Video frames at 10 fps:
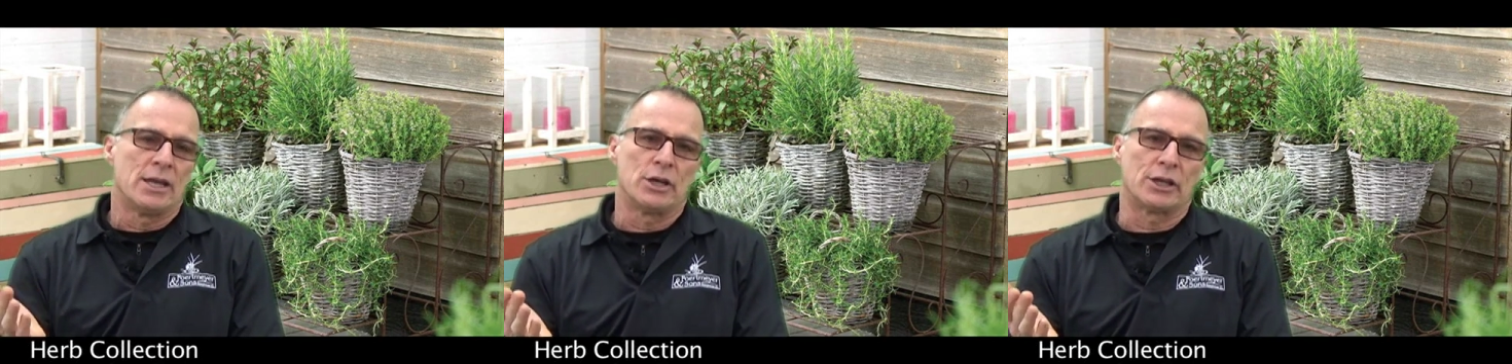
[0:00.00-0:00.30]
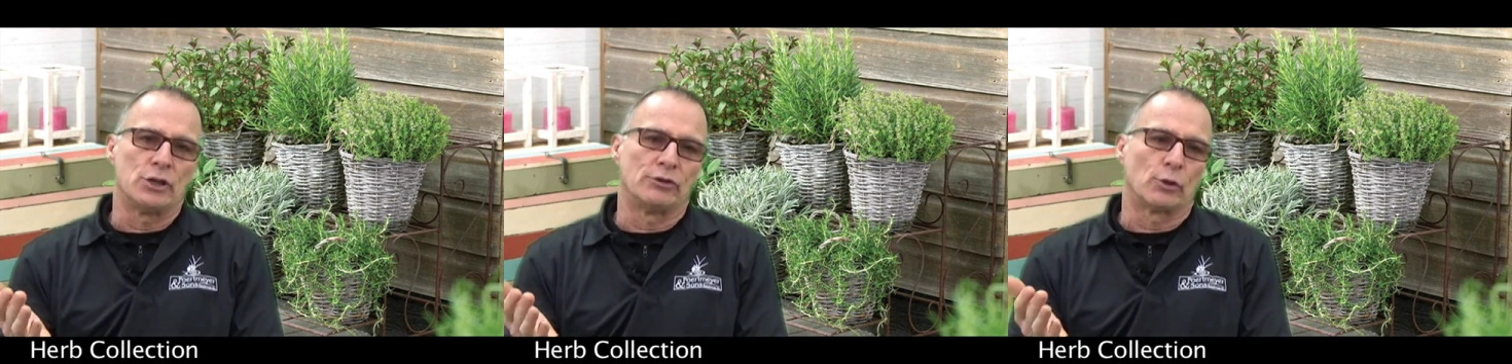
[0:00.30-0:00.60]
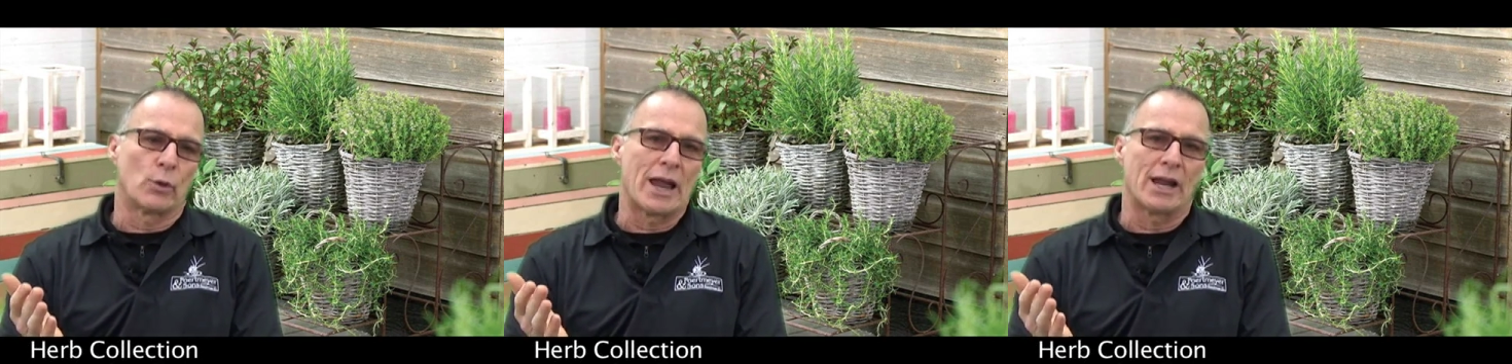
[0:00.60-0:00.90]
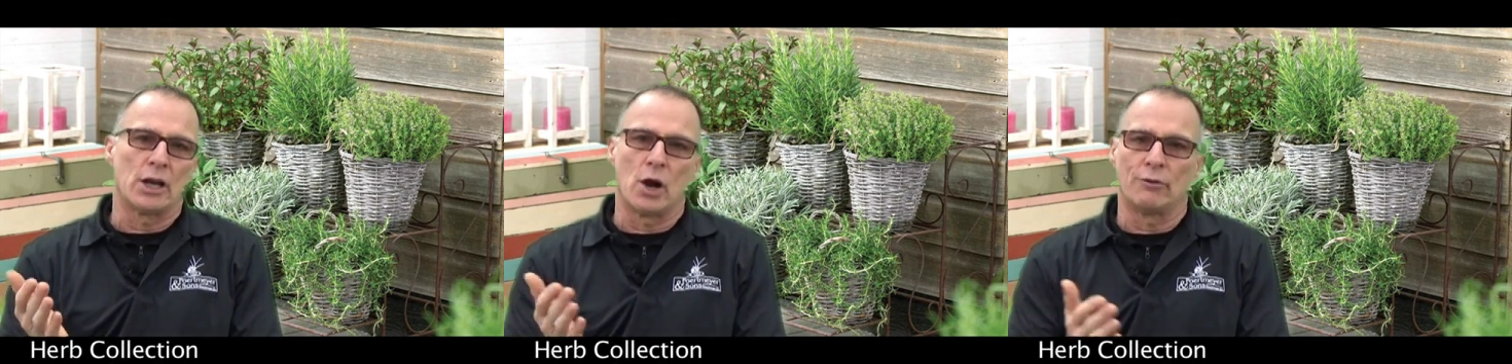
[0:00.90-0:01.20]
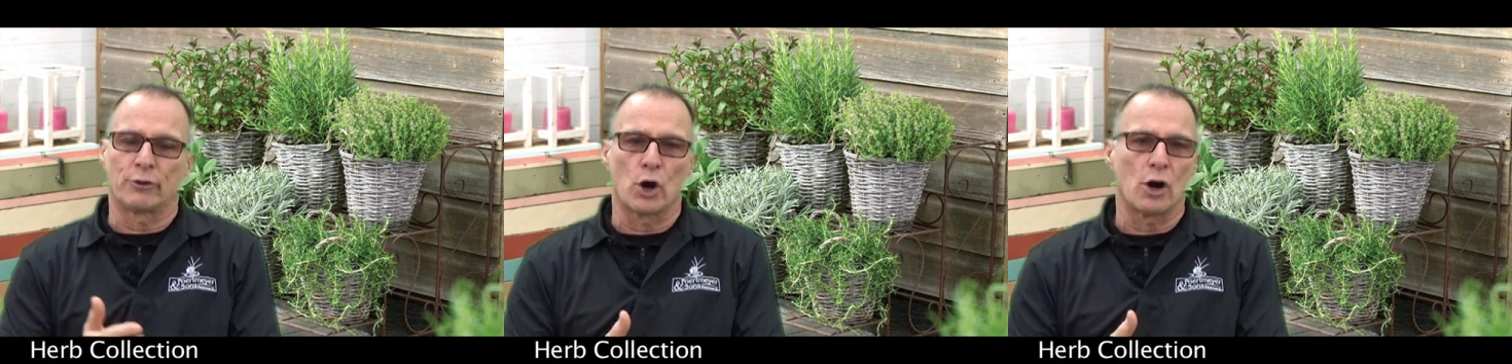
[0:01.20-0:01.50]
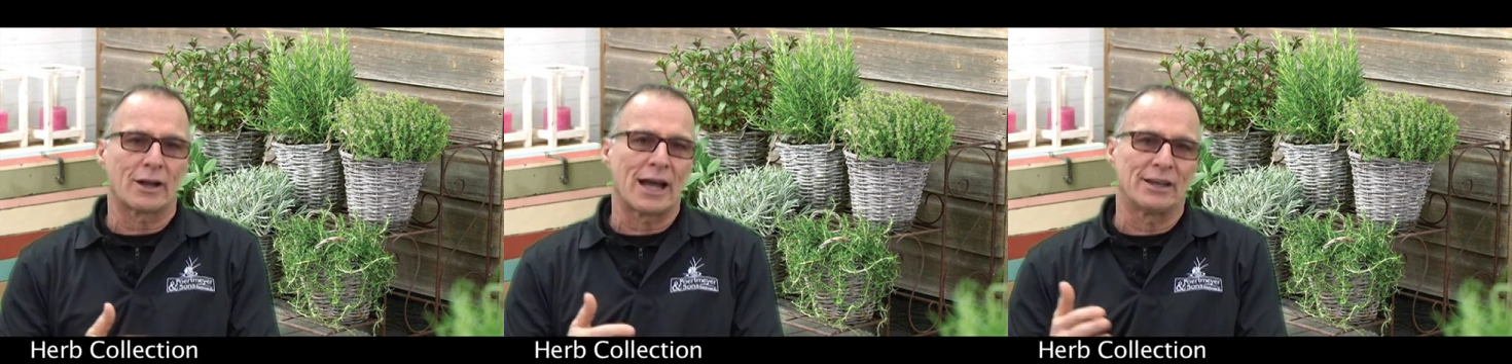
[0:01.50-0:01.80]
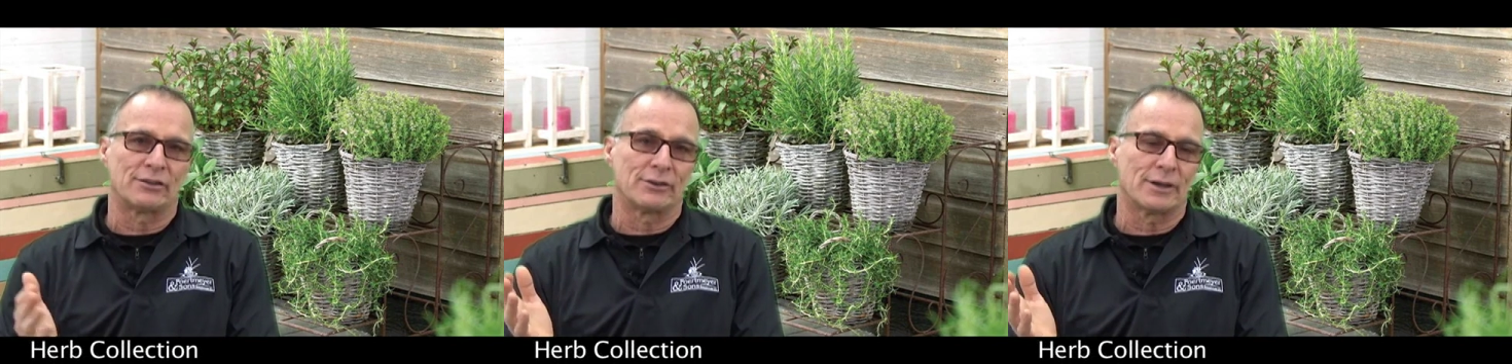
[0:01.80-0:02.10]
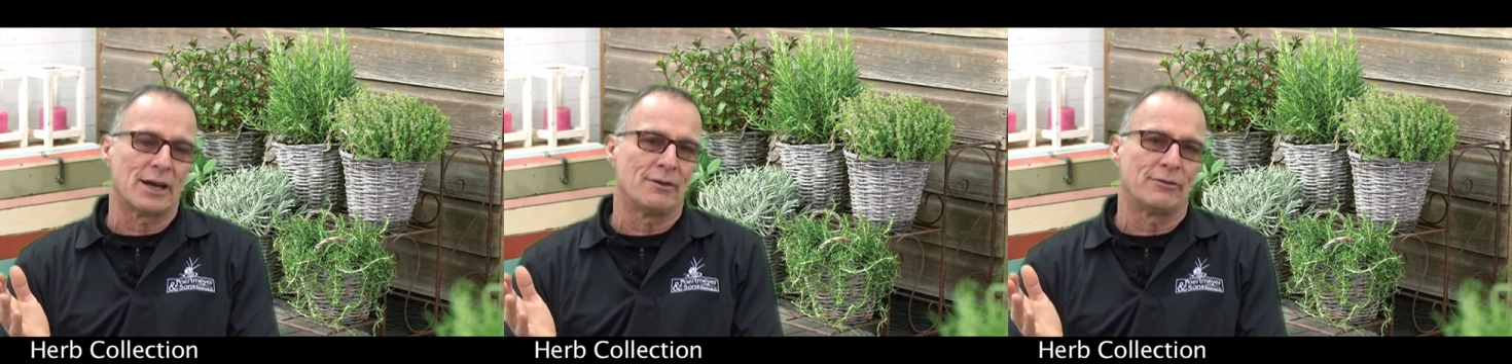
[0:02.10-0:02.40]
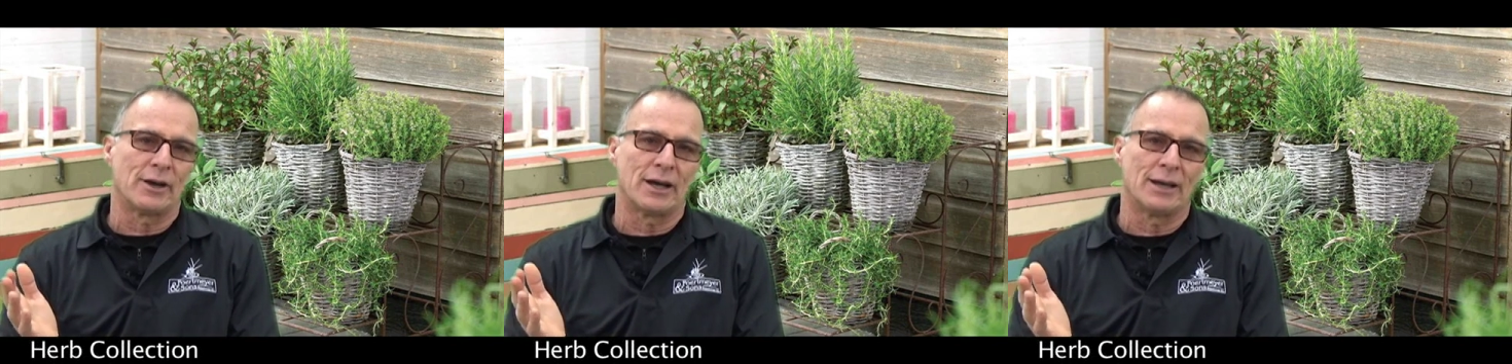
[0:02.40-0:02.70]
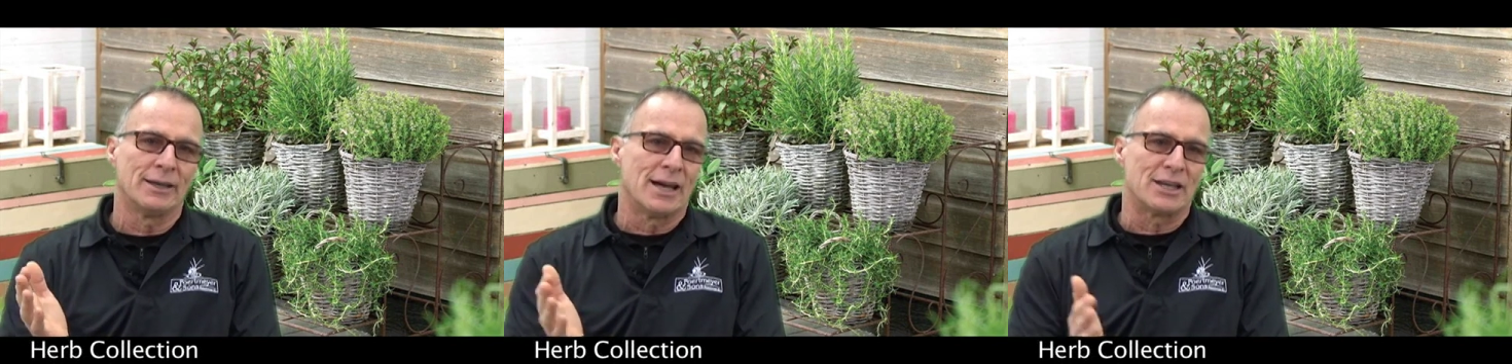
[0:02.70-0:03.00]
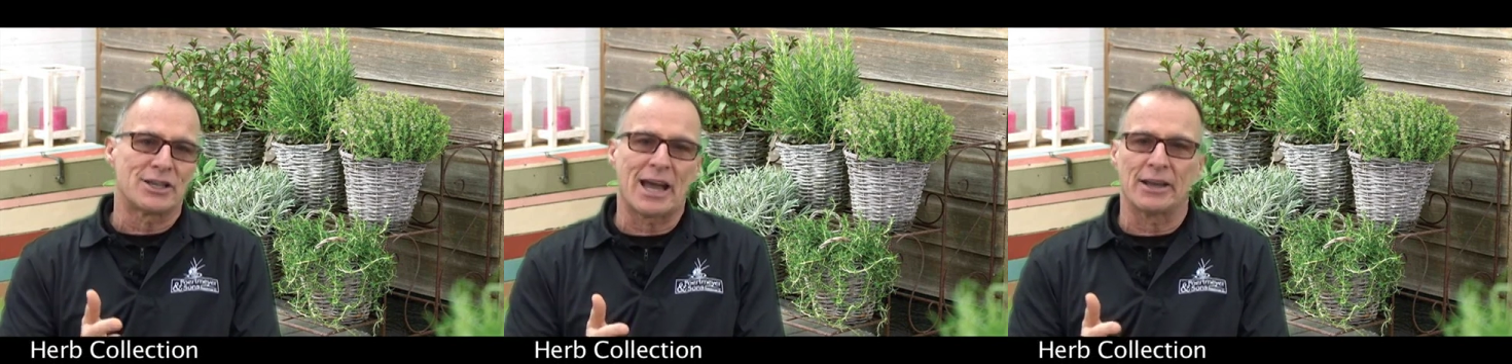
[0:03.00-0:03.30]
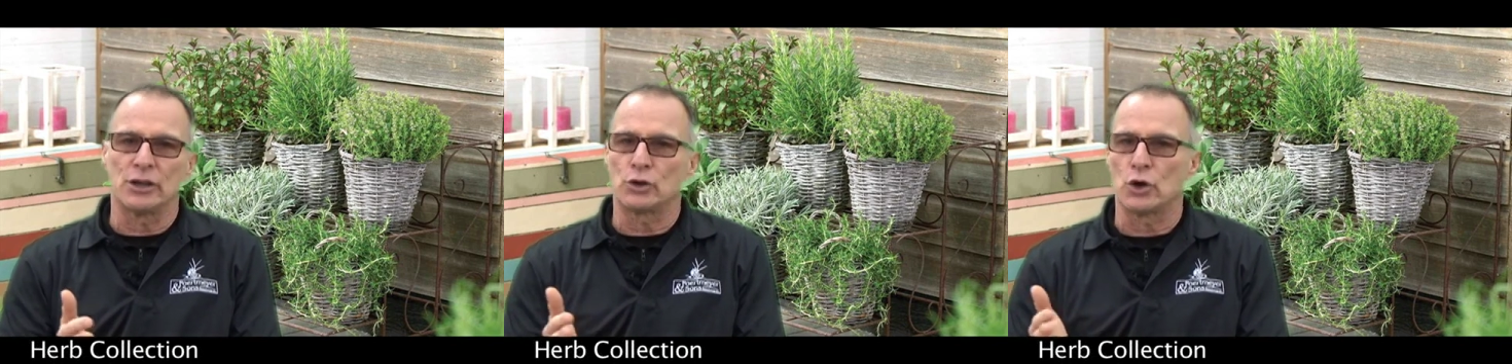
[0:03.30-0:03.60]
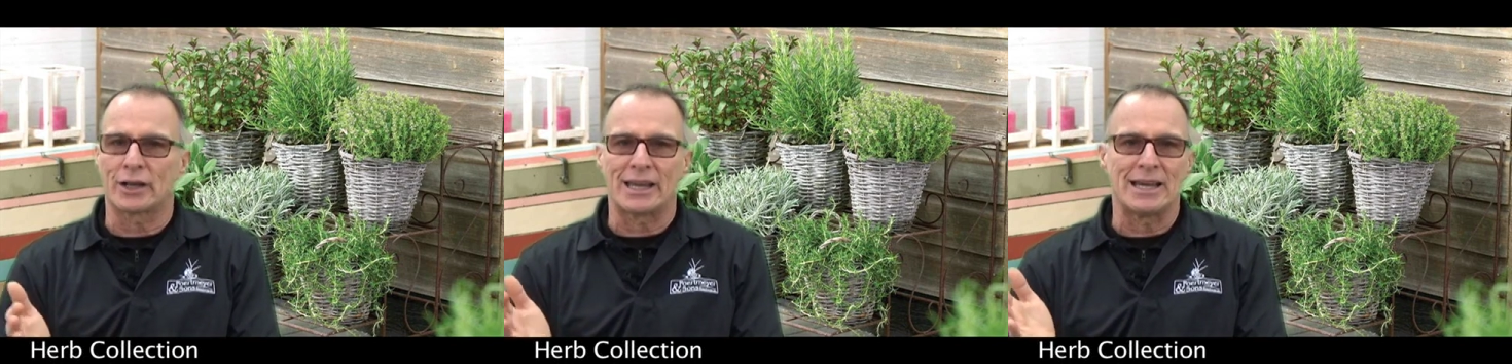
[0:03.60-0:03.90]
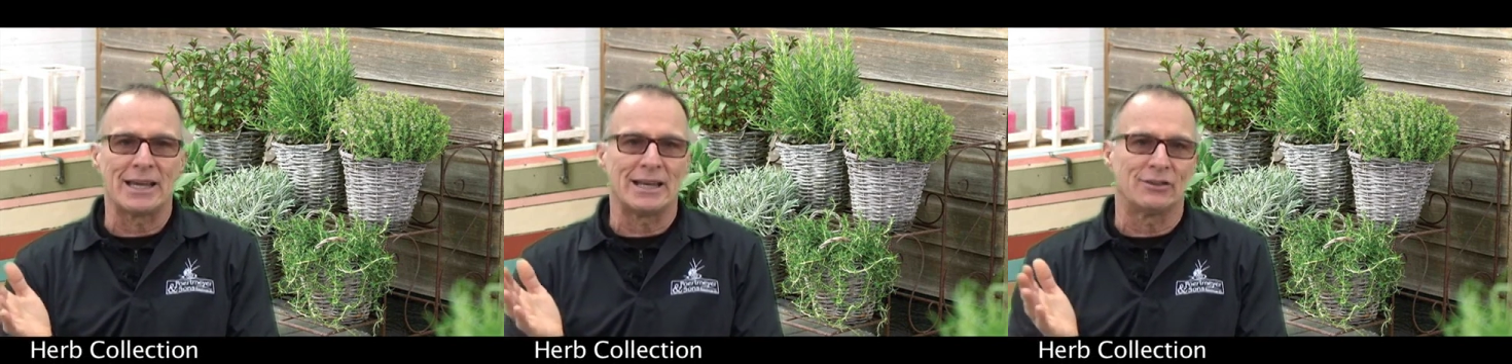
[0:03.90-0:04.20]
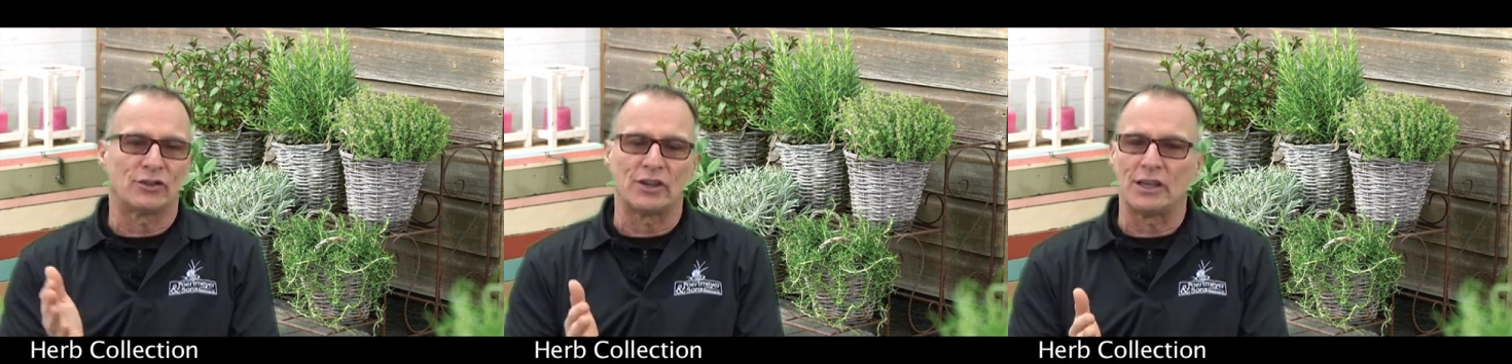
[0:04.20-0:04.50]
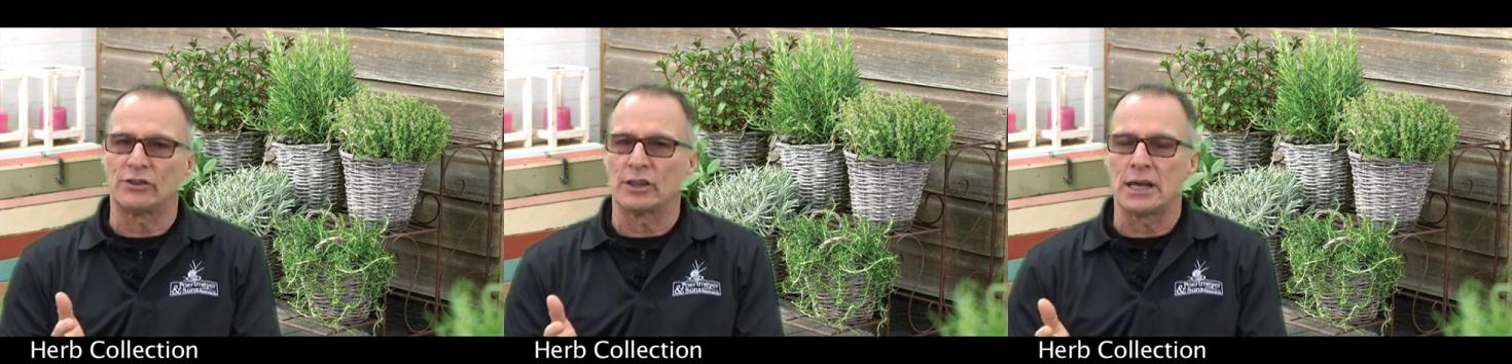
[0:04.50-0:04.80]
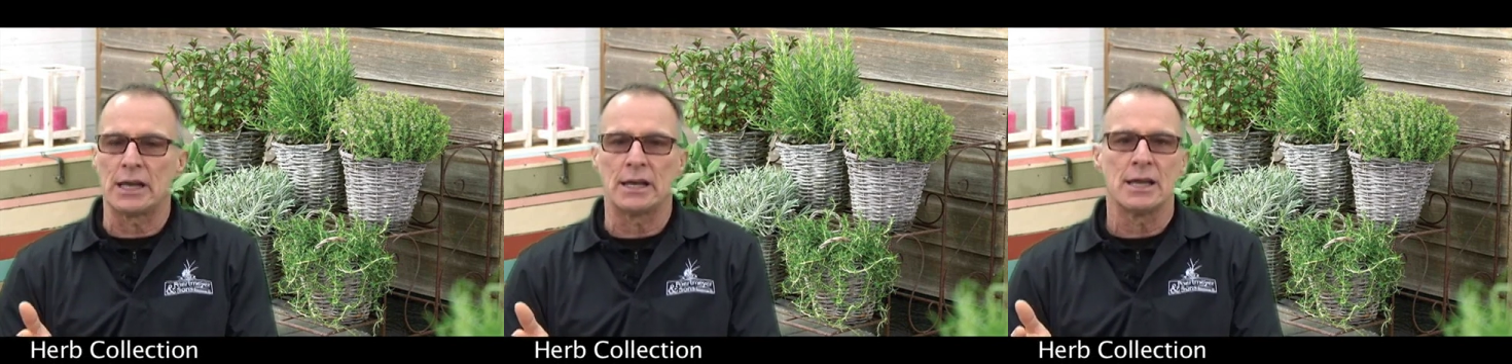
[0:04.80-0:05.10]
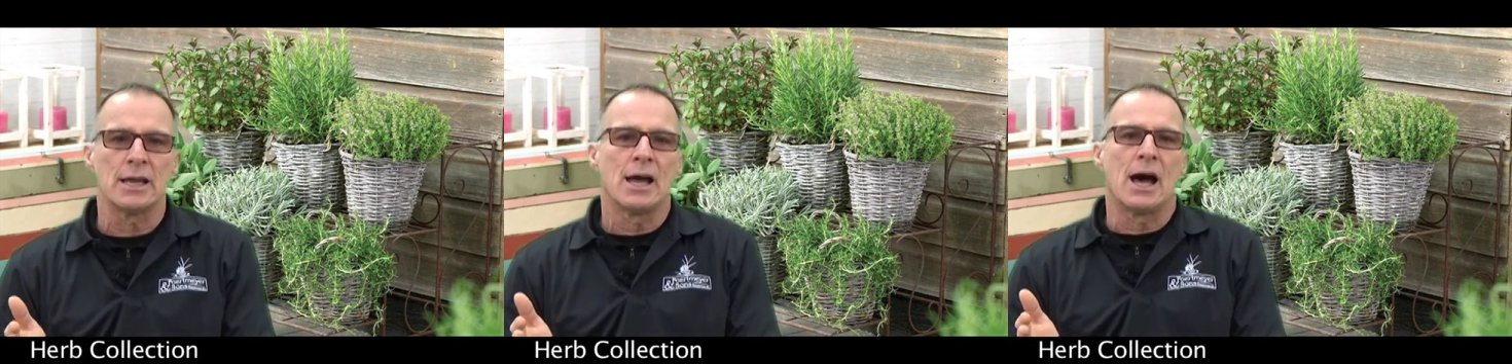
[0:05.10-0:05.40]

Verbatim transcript: You can use oregano for all kinds of, of uh, Italian cooking and seasoning.